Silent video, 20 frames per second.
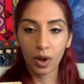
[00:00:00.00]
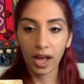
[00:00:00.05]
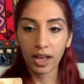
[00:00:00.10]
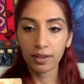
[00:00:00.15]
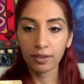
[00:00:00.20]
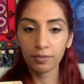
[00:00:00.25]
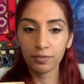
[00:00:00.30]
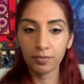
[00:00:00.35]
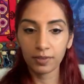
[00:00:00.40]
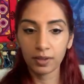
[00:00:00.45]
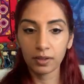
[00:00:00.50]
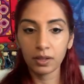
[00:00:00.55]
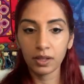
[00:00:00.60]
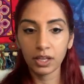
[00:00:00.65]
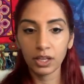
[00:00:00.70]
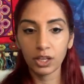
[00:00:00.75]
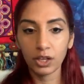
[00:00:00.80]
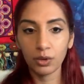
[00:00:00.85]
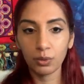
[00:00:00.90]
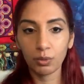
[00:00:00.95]
I feel
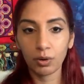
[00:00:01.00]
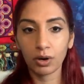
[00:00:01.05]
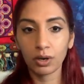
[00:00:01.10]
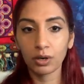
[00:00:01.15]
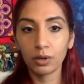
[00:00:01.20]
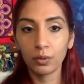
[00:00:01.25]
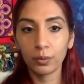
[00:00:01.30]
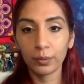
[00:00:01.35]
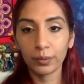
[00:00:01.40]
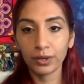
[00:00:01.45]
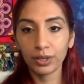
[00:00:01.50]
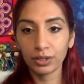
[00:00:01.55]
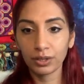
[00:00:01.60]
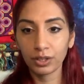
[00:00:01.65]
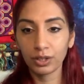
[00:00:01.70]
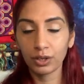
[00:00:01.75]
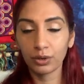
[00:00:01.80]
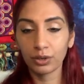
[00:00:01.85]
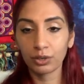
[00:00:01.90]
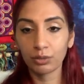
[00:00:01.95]
like
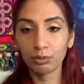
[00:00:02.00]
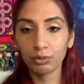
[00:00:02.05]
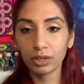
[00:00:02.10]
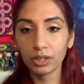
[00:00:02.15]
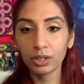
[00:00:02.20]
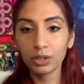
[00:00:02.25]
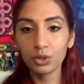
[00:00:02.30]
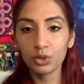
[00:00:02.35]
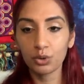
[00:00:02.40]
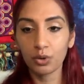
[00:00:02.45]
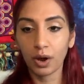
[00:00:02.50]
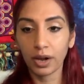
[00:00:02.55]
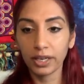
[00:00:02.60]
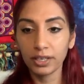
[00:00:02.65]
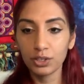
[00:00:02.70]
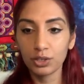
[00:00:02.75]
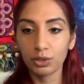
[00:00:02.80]
you're really trying